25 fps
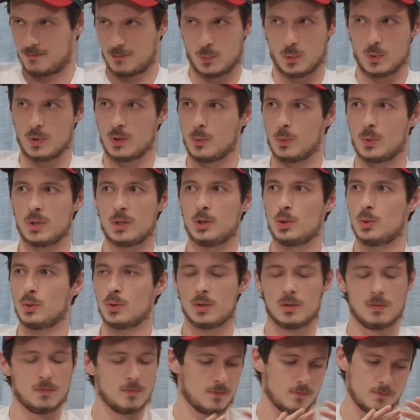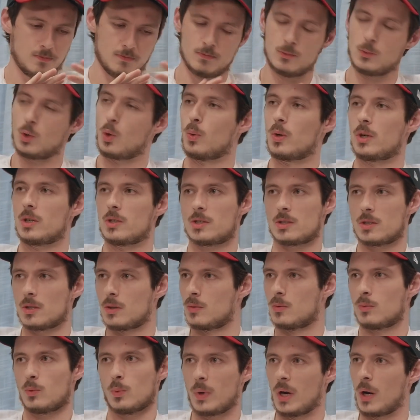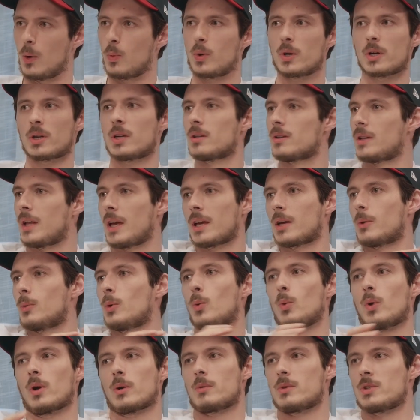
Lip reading: We knew it, no worries. So we are working like we work,